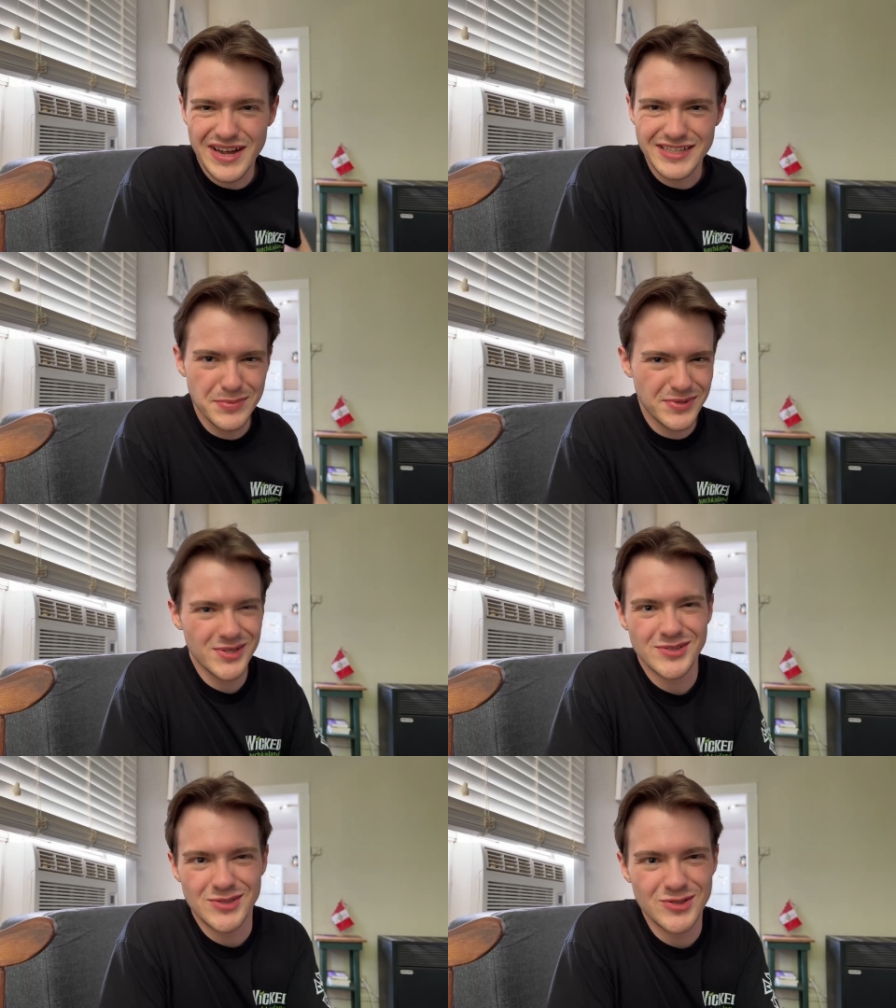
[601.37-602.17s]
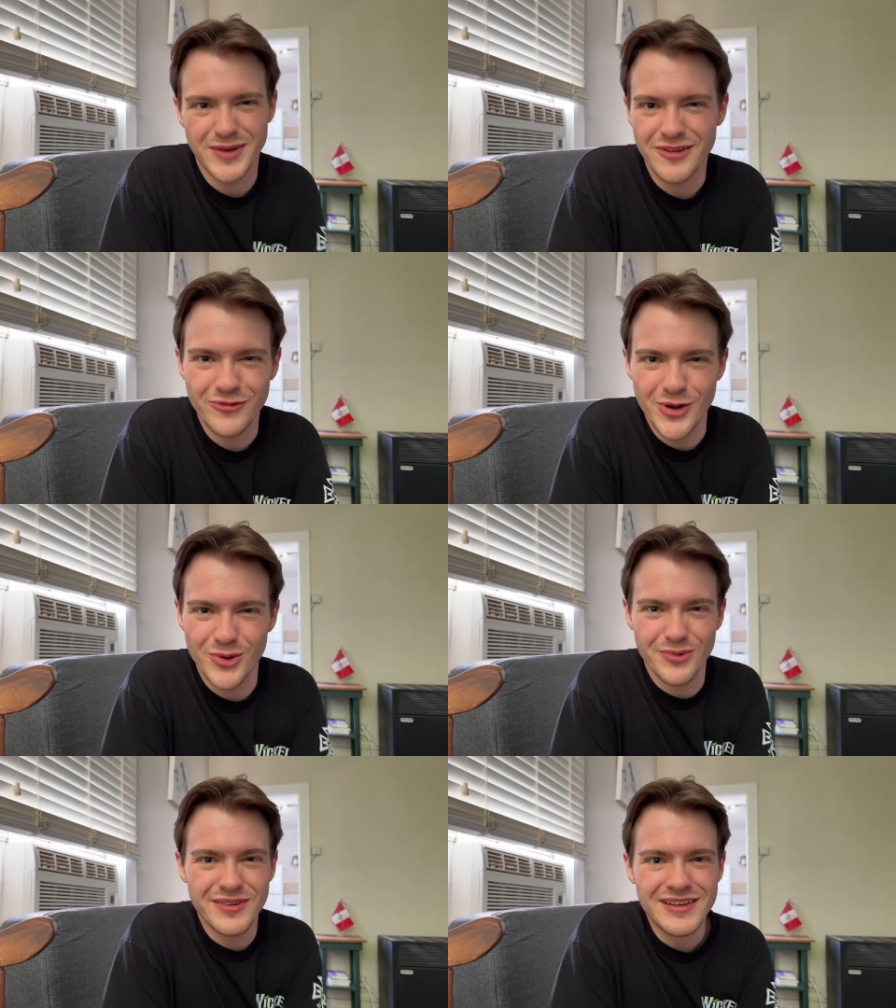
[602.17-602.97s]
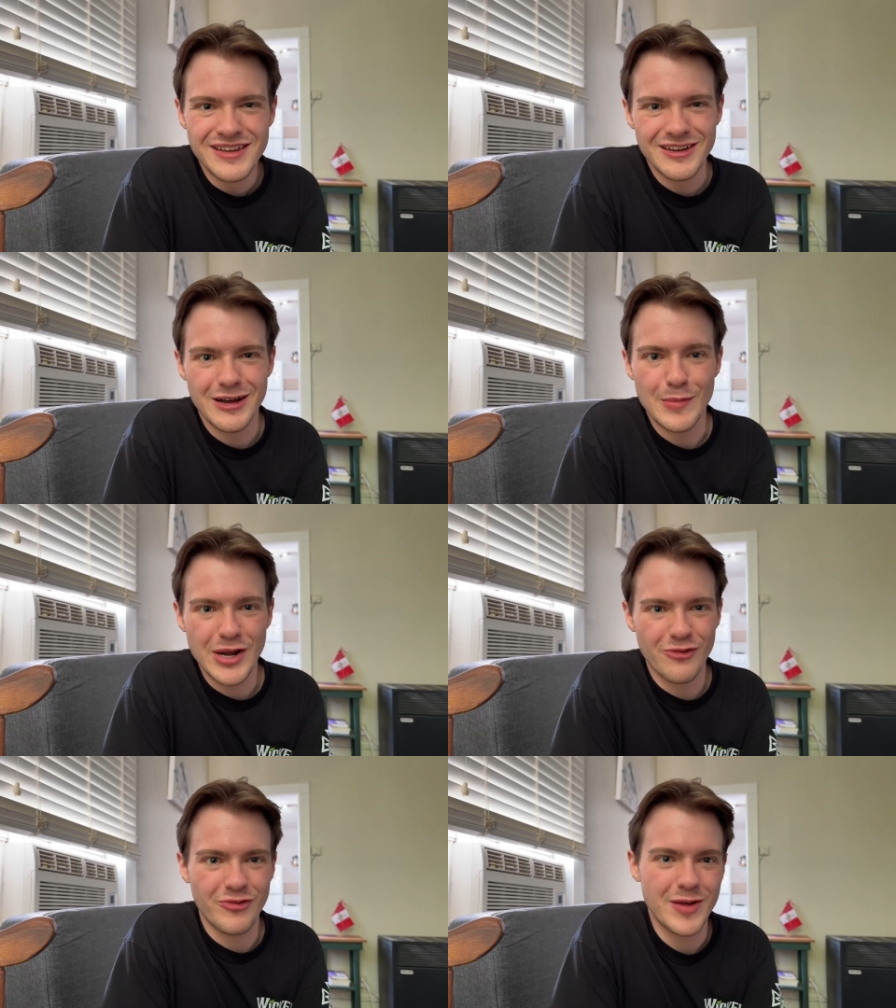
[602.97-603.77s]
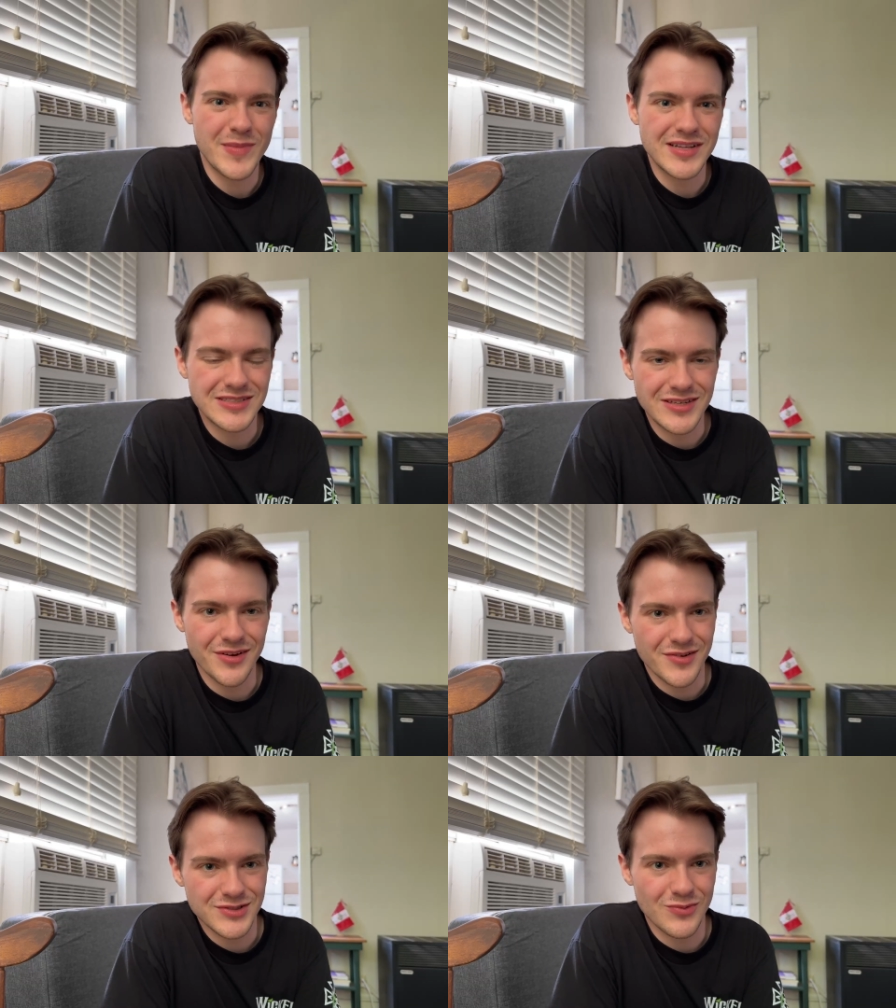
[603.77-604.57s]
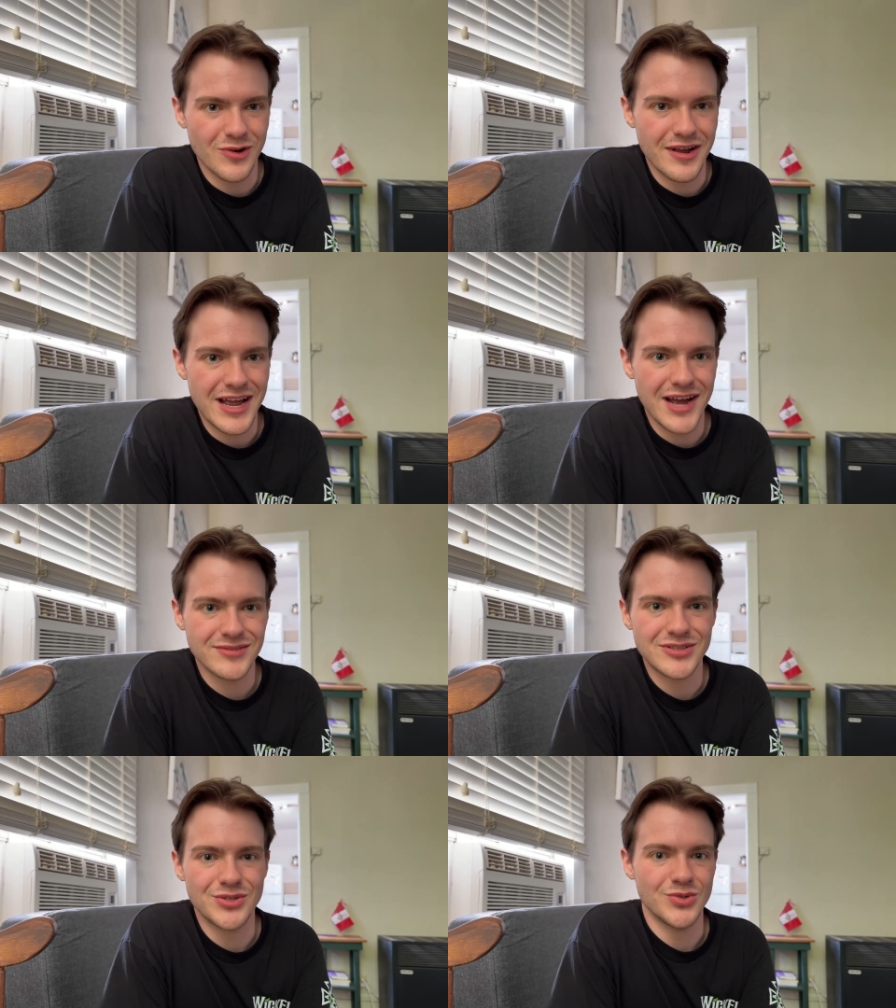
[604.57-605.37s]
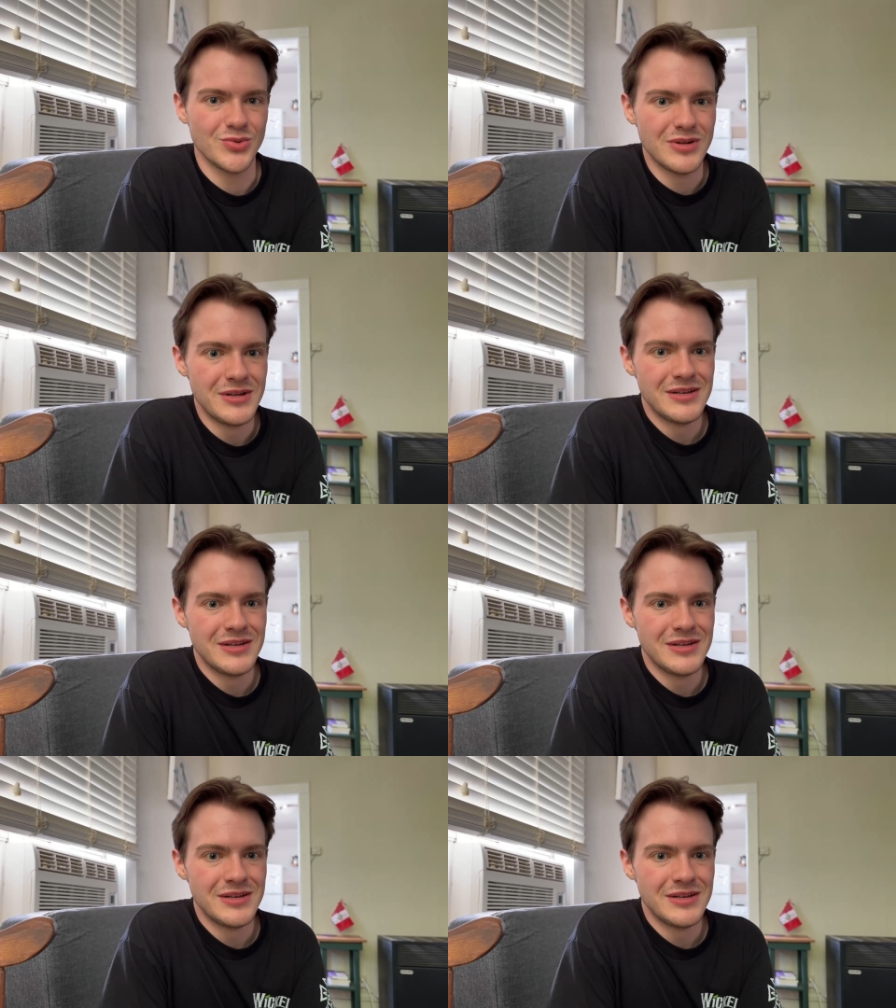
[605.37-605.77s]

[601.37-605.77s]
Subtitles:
typically just use my phone. I don't find many scenarios where I have to,